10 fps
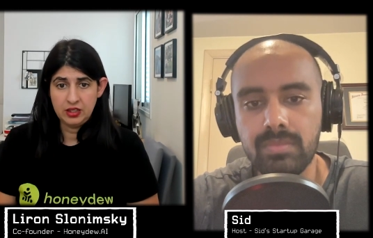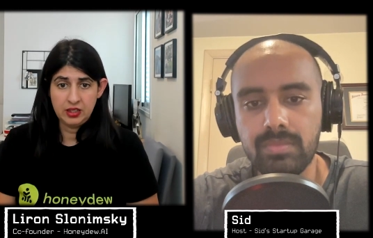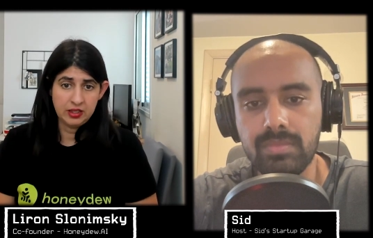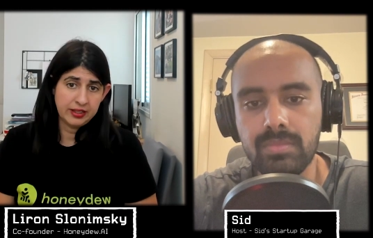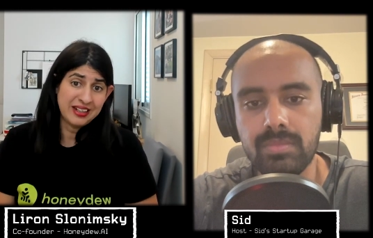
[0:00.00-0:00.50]

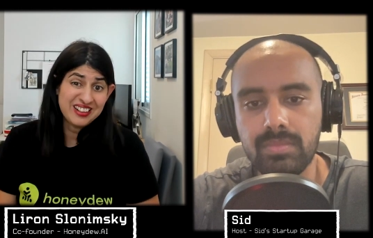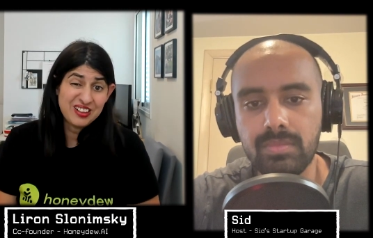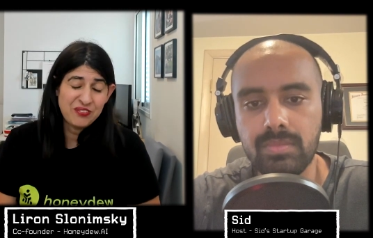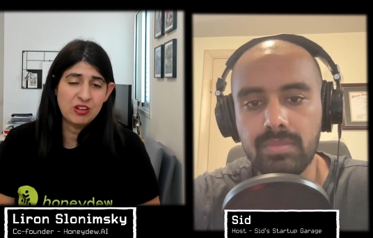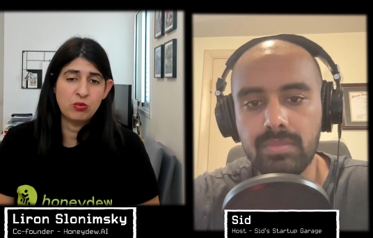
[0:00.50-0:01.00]
Speaker 1: And again, it
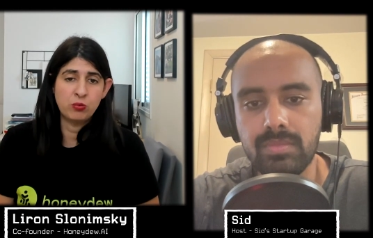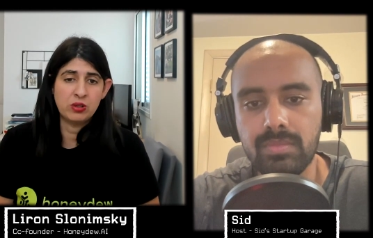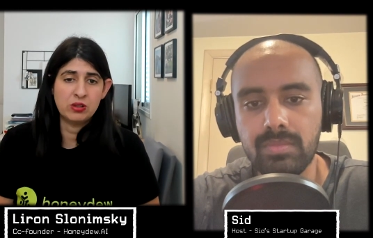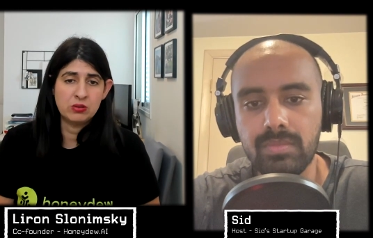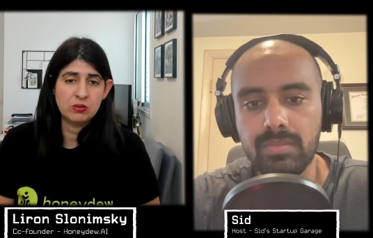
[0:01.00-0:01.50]
depends
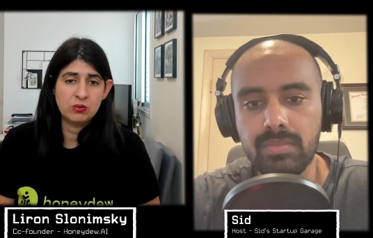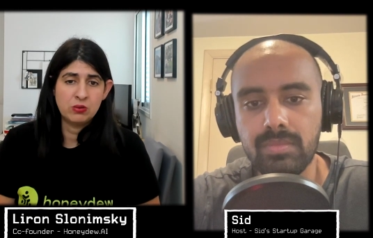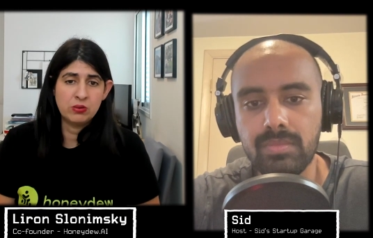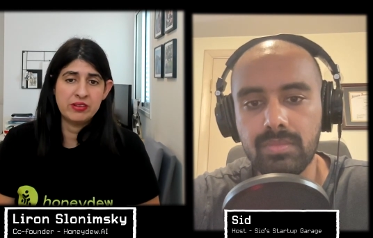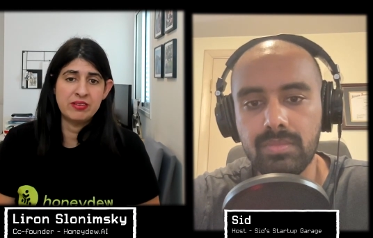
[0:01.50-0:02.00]
what
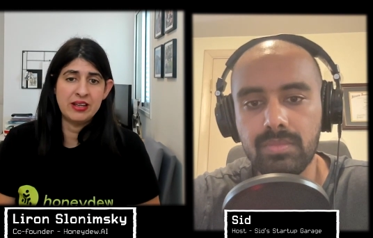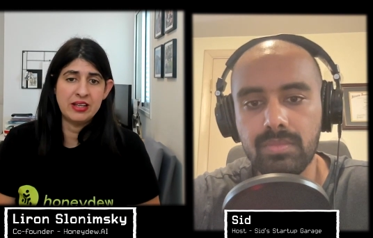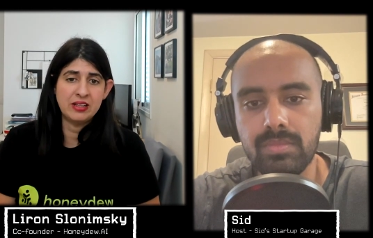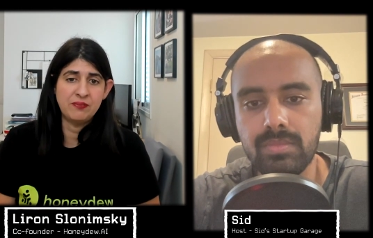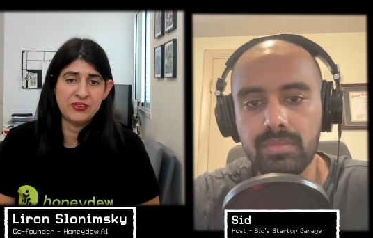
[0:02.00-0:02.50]
who is
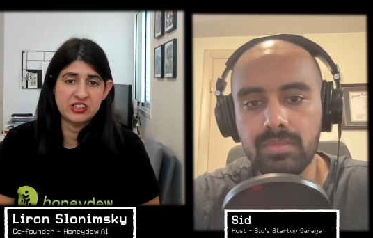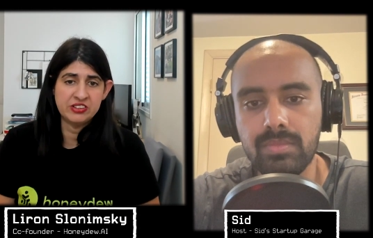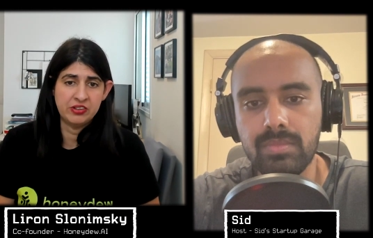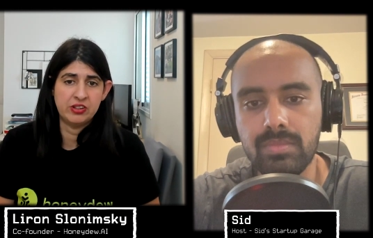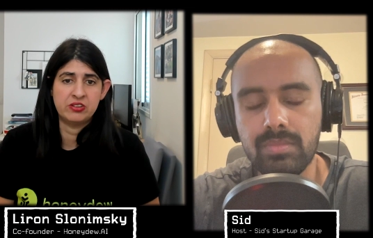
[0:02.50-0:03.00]
the, the
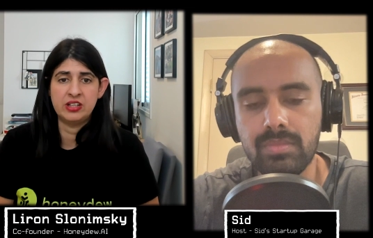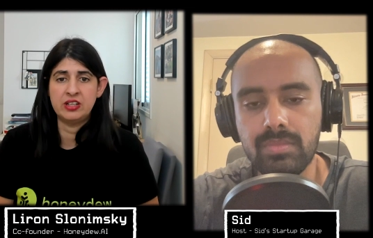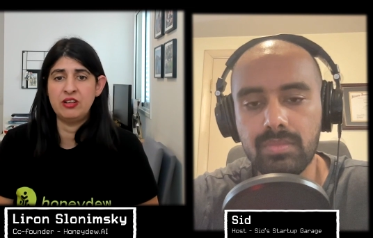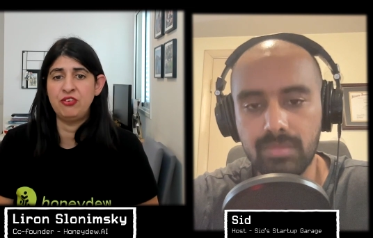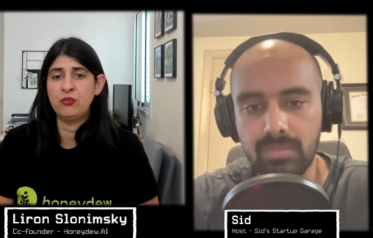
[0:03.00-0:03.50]
partner
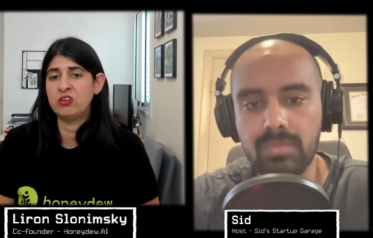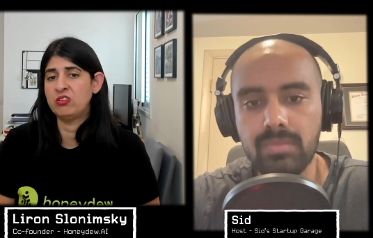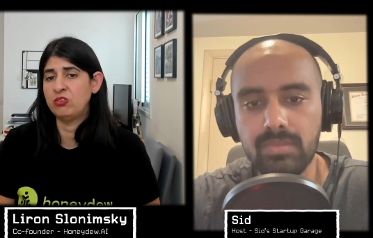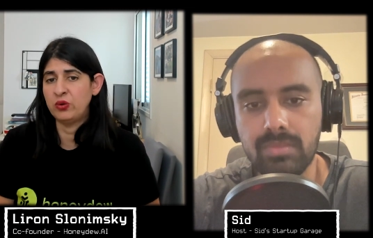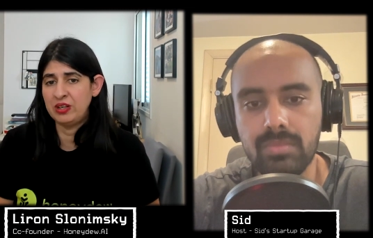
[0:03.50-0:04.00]
and if he
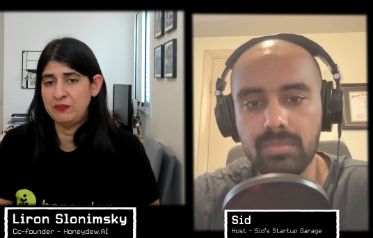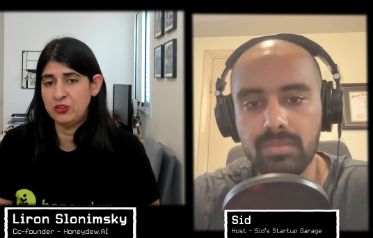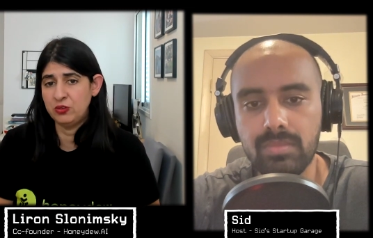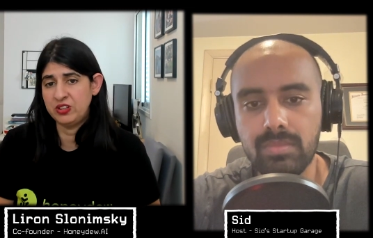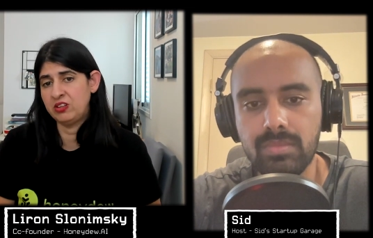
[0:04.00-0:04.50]
wants to help
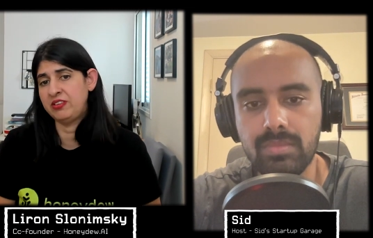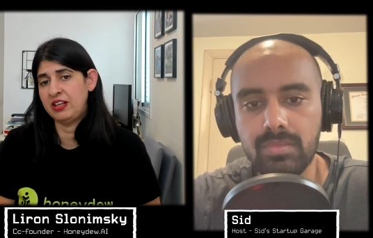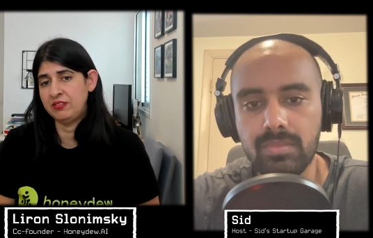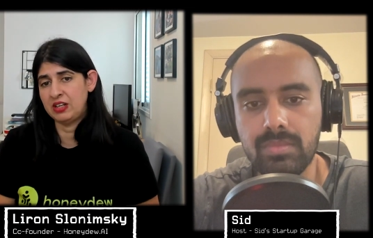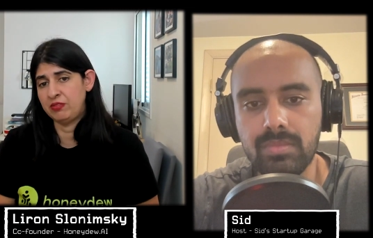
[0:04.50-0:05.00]
you because
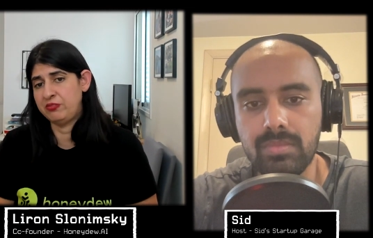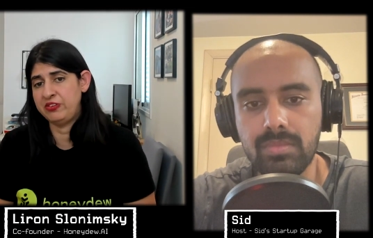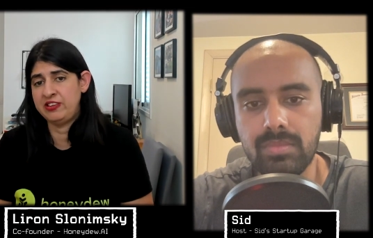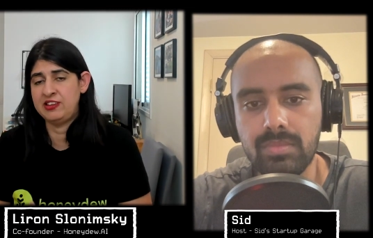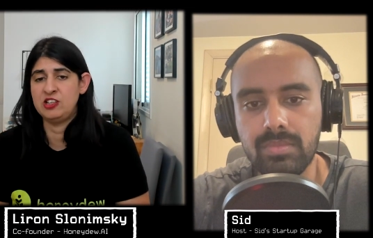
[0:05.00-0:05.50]
sometimes
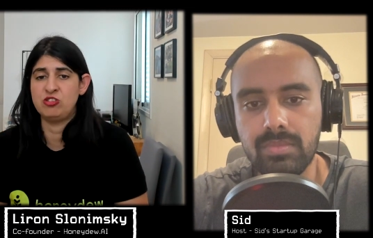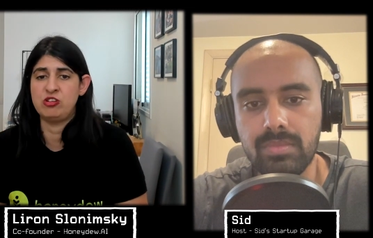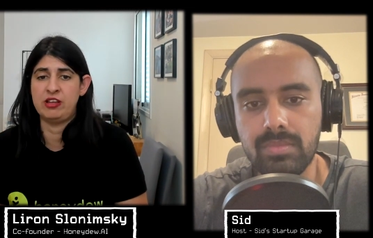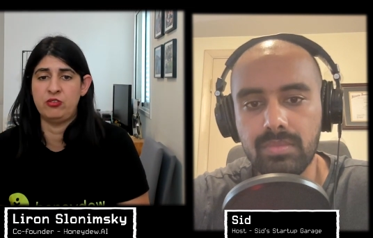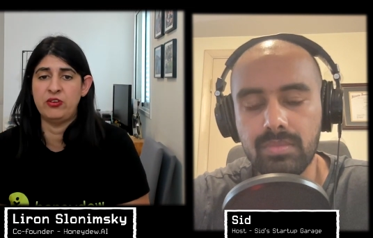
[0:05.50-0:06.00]
VCs
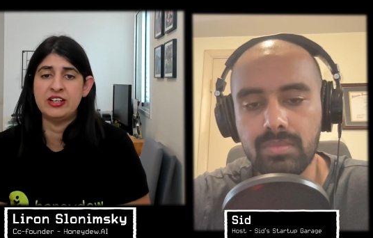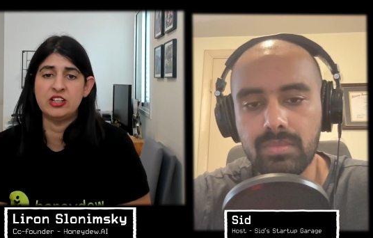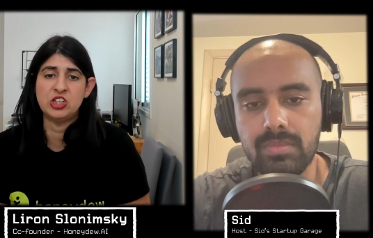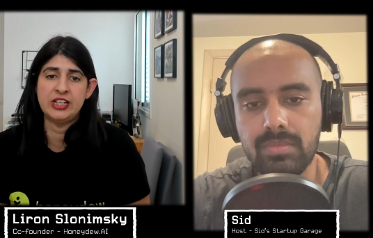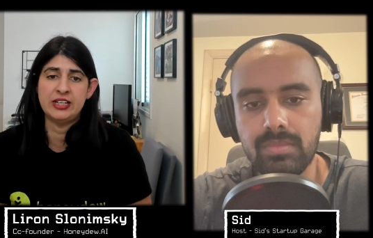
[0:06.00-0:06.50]
just write
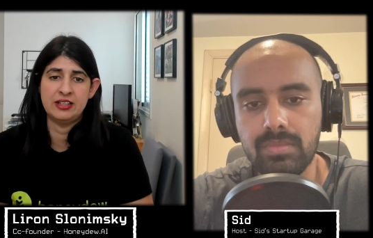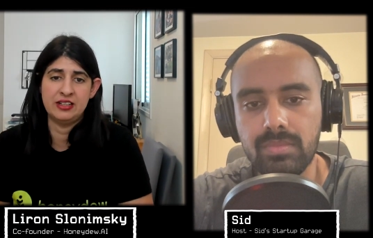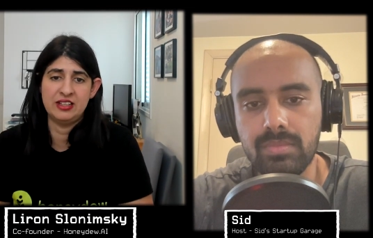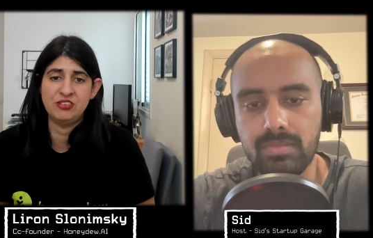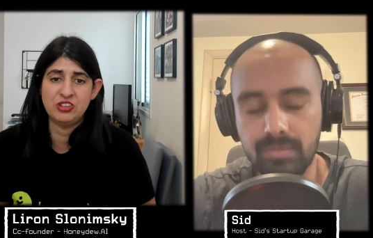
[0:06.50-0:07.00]
a check
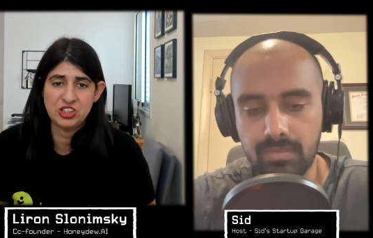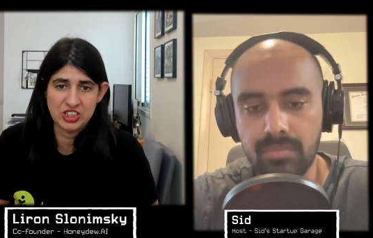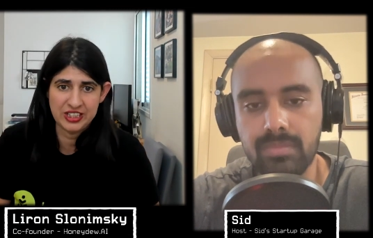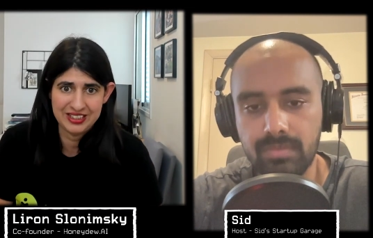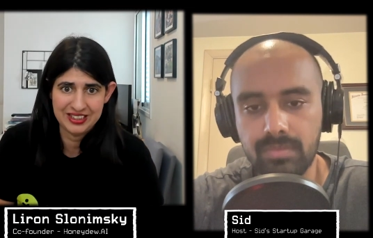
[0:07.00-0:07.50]
and give you the
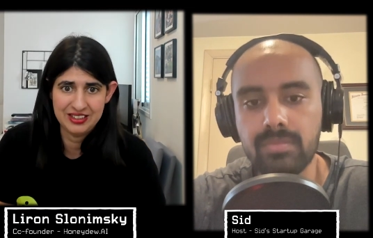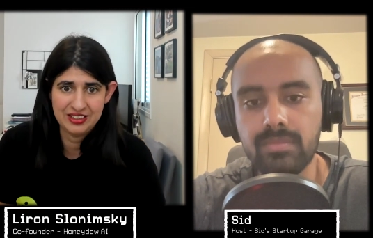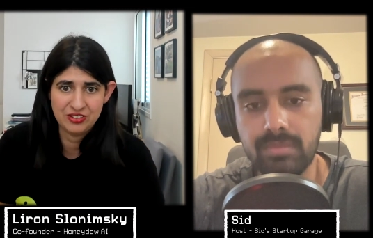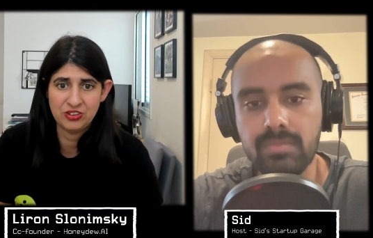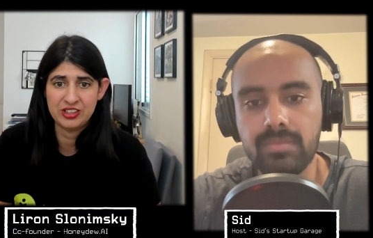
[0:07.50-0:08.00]
check and
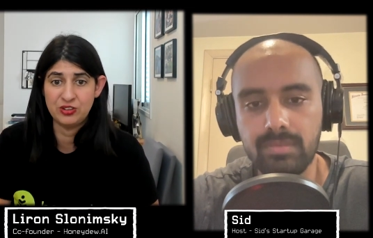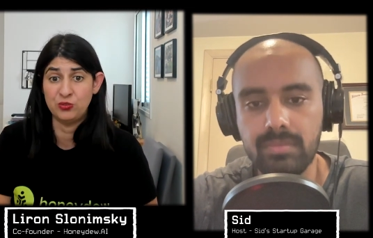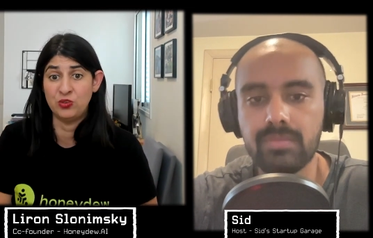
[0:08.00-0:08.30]
they don't care